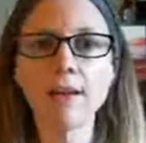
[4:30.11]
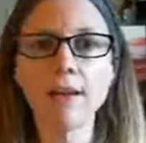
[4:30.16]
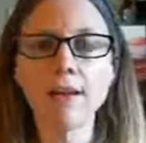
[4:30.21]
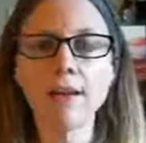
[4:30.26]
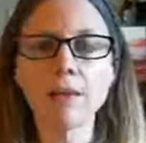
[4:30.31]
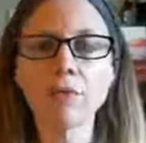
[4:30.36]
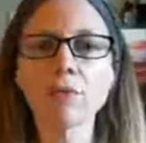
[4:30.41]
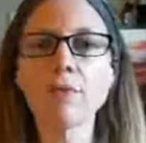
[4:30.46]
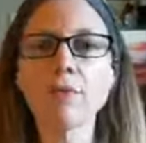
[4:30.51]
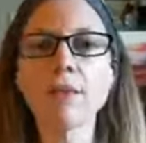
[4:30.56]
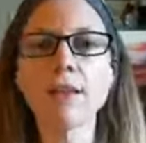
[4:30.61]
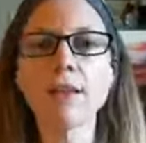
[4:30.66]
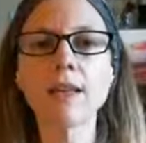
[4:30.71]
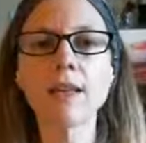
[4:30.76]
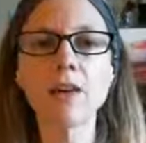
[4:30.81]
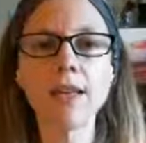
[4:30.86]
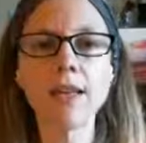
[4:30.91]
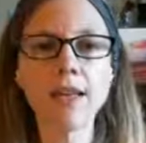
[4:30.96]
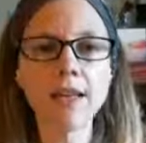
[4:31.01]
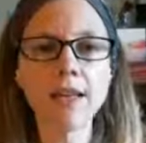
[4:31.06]
really good
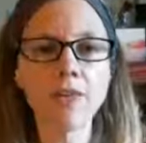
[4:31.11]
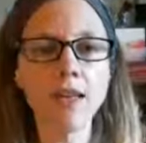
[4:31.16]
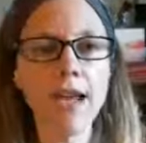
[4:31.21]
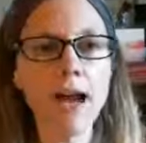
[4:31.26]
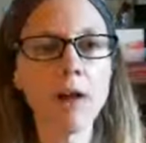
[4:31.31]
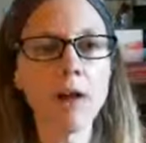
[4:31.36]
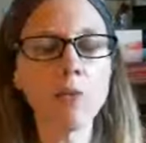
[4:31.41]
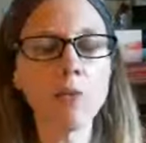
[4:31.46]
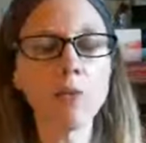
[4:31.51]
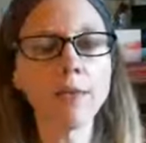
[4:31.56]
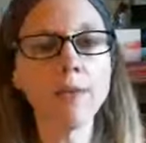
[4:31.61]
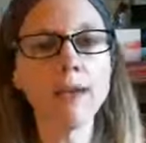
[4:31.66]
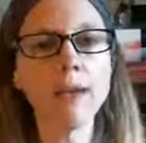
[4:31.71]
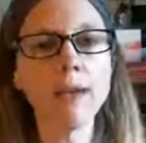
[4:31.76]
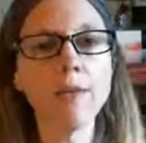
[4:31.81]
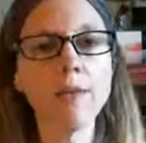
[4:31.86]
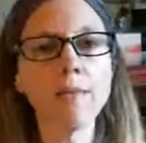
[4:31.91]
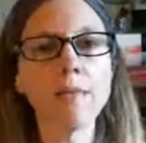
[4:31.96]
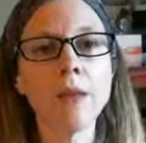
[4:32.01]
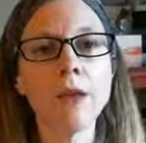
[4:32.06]
at giving outwardly
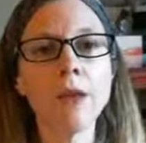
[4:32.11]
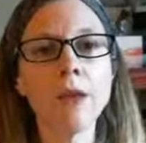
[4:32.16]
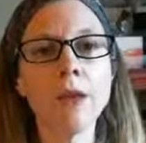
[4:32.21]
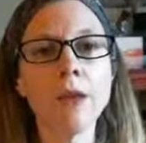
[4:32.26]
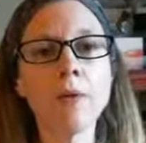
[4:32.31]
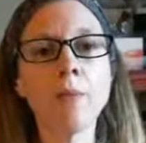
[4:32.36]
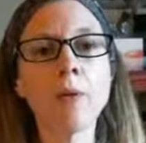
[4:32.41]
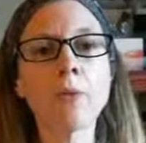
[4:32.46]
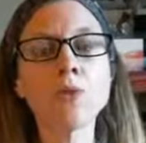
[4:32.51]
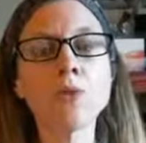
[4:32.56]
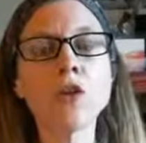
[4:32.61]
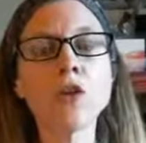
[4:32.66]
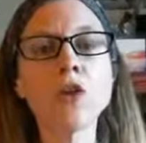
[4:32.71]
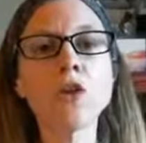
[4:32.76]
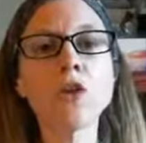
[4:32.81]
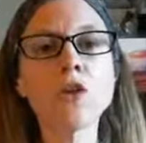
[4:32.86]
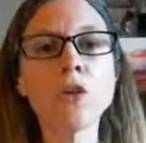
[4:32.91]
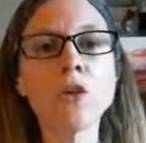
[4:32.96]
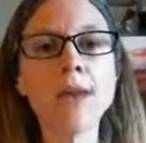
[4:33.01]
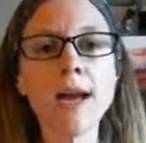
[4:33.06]
but to
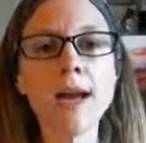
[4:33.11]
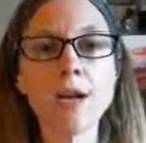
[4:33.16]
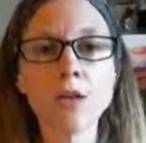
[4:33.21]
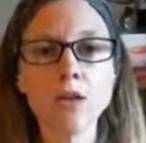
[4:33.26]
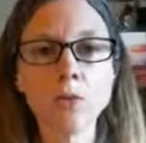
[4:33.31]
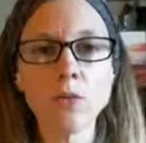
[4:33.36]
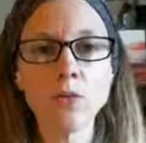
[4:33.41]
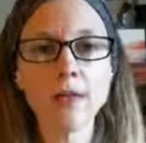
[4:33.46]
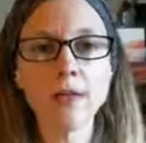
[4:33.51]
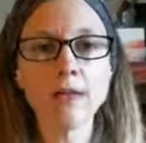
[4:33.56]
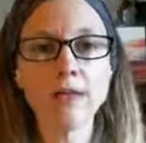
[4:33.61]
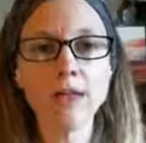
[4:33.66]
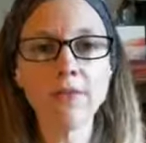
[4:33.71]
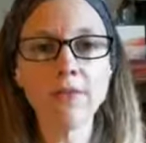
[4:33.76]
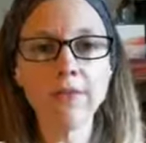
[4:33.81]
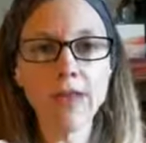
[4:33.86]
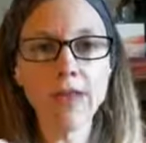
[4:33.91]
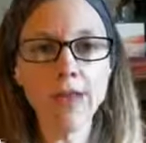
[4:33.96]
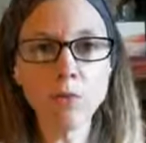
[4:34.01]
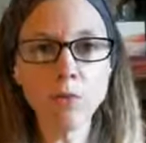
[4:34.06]
learn how to receive
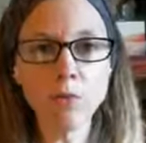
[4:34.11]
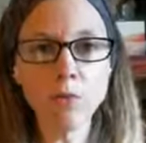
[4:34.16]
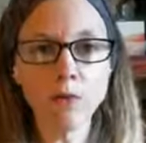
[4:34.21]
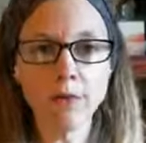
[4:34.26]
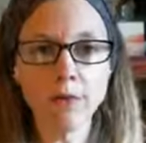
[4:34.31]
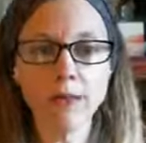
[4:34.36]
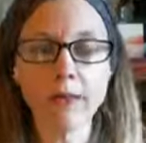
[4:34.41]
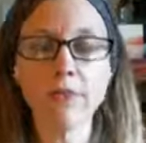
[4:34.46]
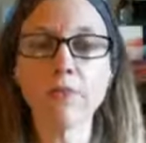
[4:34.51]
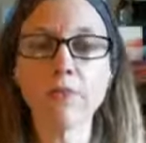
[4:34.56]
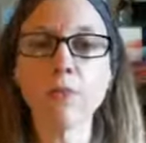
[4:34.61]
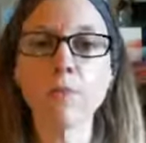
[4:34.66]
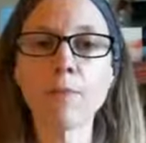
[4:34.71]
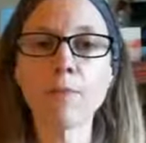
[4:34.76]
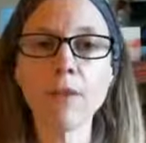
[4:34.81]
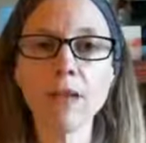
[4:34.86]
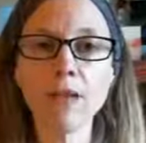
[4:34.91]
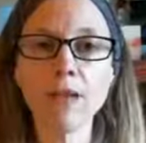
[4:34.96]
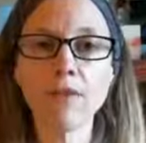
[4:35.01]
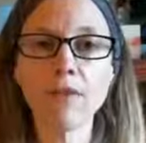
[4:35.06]
inwardly for
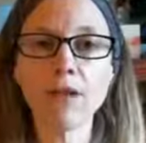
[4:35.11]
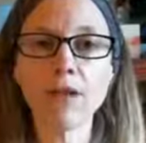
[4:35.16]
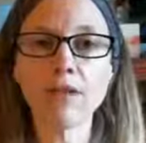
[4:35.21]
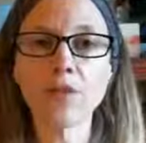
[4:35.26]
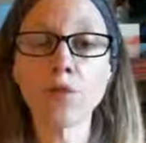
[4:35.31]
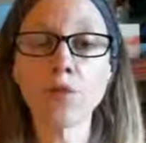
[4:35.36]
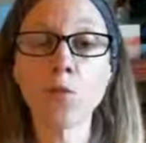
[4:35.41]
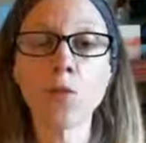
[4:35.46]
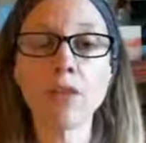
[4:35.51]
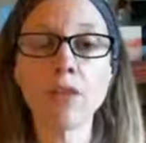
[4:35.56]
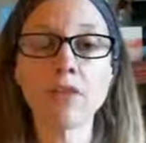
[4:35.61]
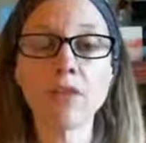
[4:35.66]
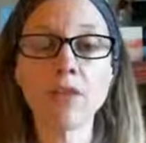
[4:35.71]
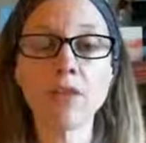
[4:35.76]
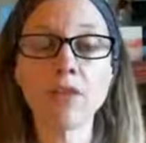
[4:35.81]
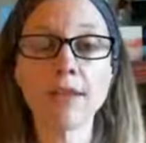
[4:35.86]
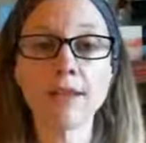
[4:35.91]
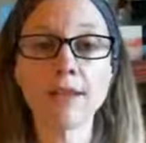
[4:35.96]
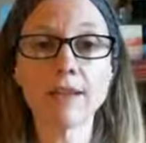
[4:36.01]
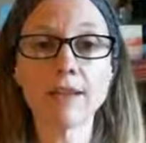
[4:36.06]
many of us one of two
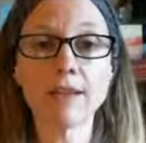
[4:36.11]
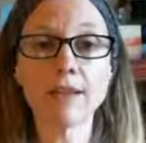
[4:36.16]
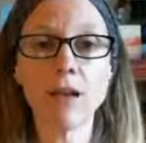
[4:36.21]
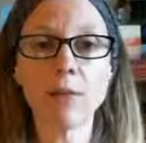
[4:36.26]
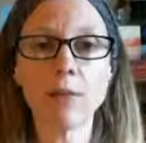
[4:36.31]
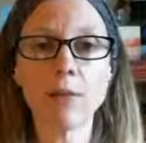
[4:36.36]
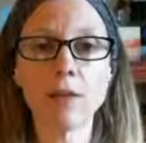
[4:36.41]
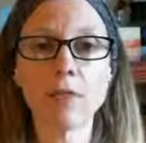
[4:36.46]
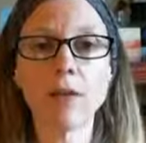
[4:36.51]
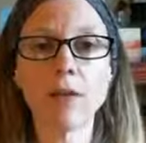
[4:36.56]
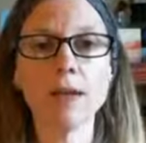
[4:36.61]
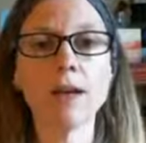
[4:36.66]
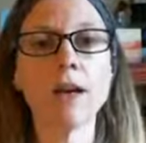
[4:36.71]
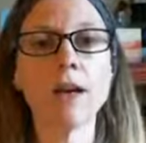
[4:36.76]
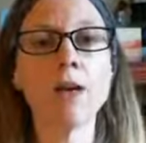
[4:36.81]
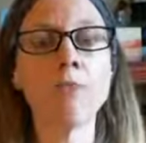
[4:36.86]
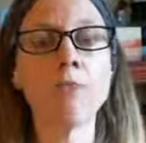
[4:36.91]
things is happening right now